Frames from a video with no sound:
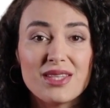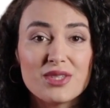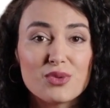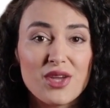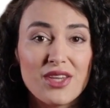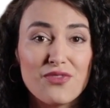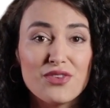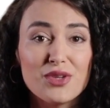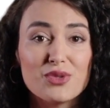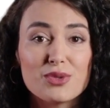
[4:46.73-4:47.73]
and is ready for
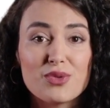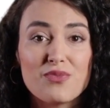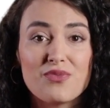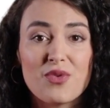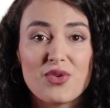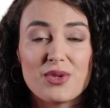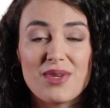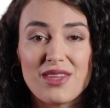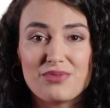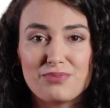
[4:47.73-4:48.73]
you to move forward
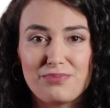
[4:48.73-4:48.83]
with.